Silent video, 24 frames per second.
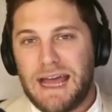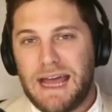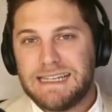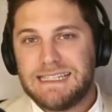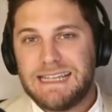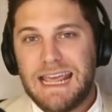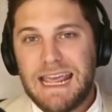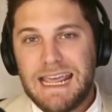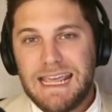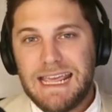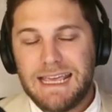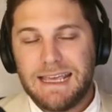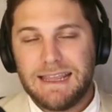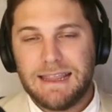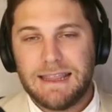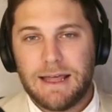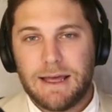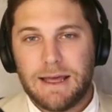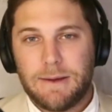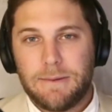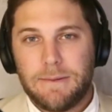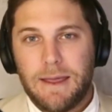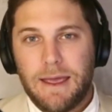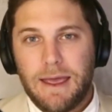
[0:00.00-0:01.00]
taking
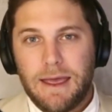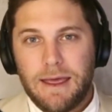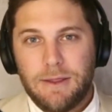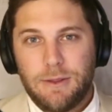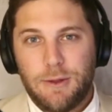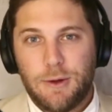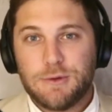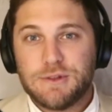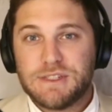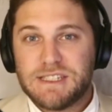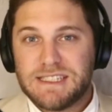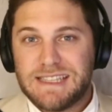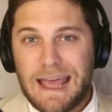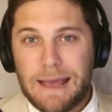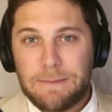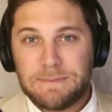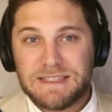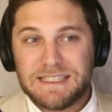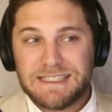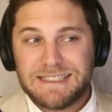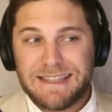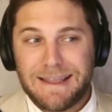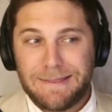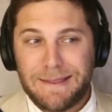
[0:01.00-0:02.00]
those steps
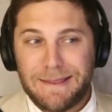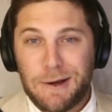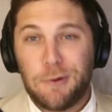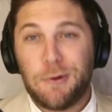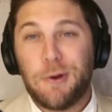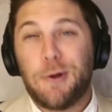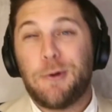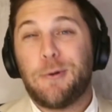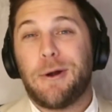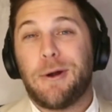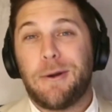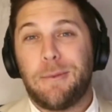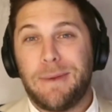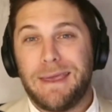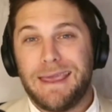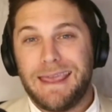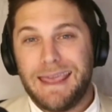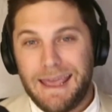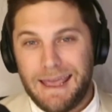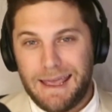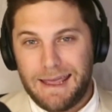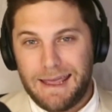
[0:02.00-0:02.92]
is that they don't know where to begin.